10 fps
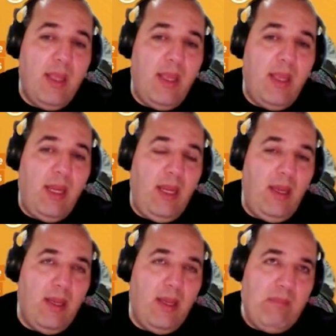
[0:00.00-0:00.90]

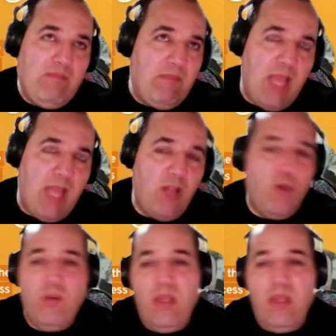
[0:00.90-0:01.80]
in, I don't
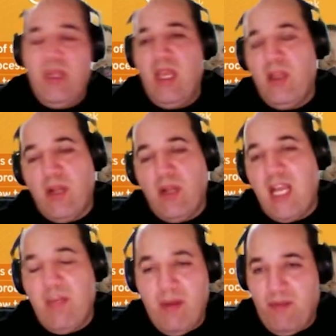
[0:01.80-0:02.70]
know, in 6 or
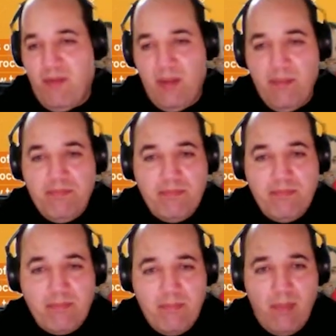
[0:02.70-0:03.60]
9 months.
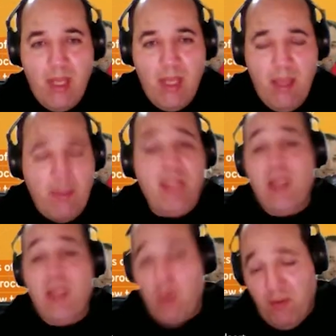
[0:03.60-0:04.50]
But it's
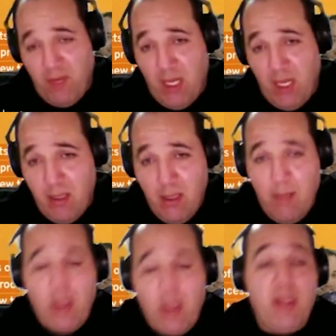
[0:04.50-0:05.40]
a good thing,
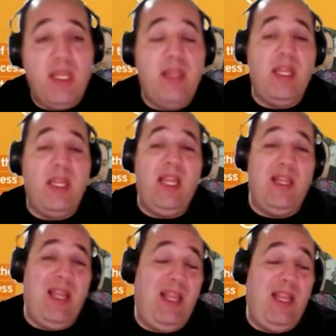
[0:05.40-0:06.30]
because it's
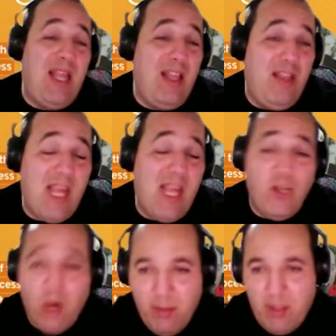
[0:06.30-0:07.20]
a
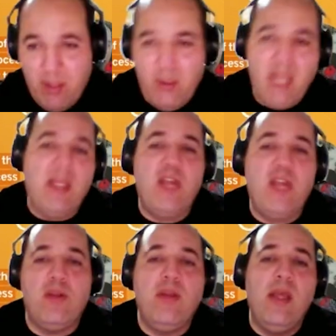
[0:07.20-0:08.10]
ginormous
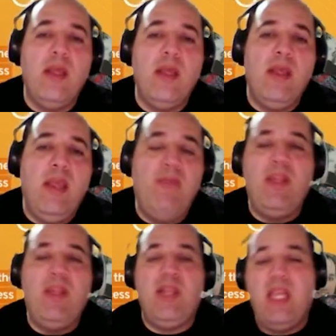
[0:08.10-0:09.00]
organization. If
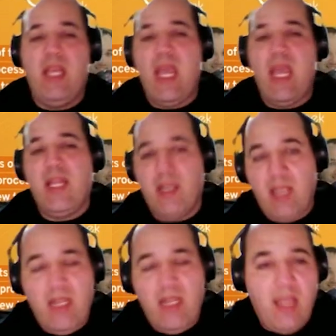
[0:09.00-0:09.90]
this thing enter
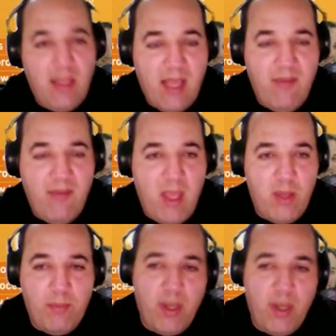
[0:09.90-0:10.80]
in
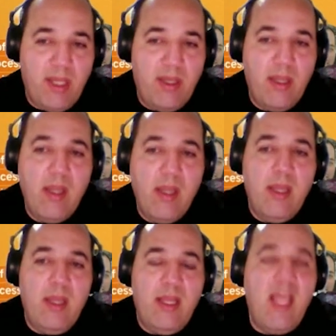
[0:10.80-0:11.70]
starvation process,
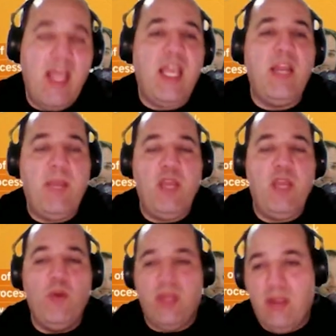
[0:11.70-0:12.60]
they can be
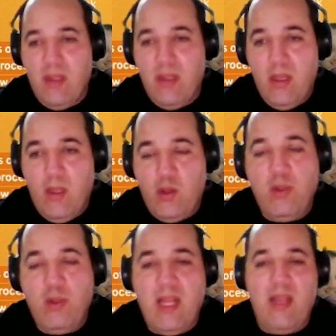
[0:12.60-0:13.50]
used to
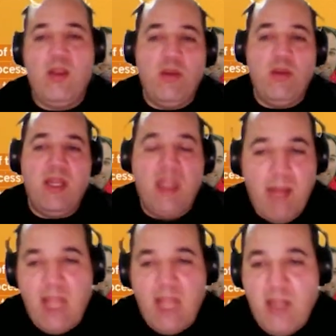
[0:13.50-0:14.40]

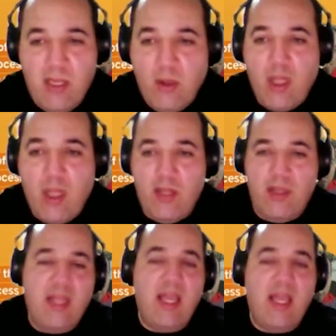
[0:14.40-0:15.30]
disseminate this knowledge
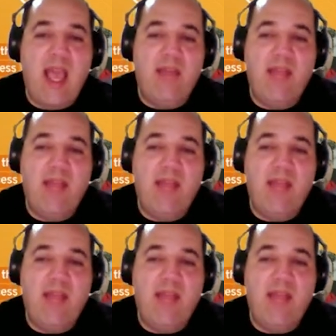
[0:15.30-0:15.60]
that they